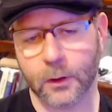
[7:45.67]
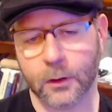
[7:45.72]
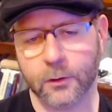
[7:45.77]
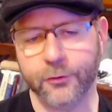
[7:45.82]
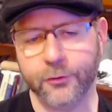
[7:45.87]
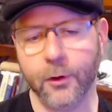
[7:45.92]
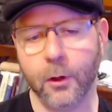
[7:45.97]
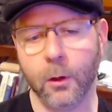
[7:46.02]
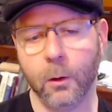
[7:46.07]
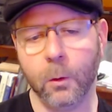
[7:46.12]

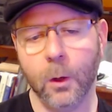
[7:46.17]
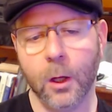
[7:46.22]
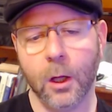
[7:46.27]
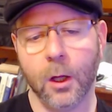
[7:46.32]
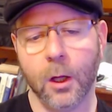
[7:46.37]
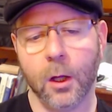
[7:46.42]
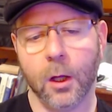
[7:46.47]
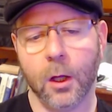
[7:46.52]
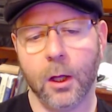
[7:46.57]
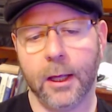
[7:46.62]
So
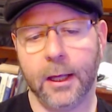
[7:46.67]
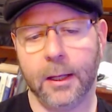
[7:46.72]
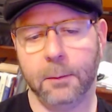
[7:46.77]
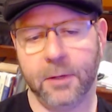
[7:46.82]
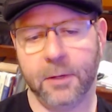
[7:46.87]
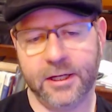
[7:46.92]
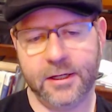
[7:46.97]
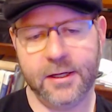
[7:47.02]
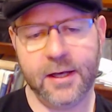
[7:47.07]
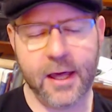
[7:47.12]
in
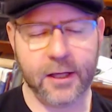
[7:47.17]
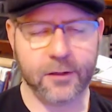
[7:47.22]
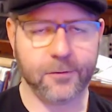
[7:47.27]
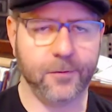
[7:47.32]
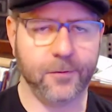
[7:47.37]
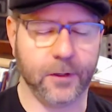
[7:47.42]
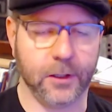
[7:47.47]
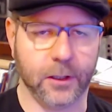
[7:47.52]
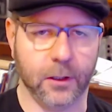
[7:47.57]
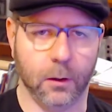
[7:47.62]
my next
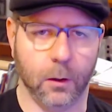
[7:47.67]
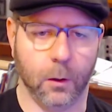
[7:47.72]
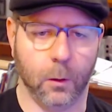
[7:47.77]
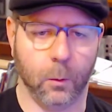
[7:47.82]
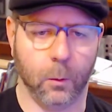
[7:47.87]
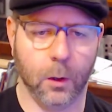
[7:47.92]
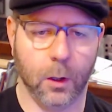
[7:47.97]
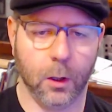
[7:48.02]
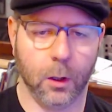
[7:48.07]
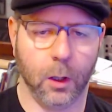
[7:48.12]

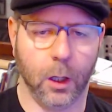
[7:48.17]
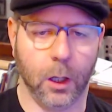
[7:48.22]
video,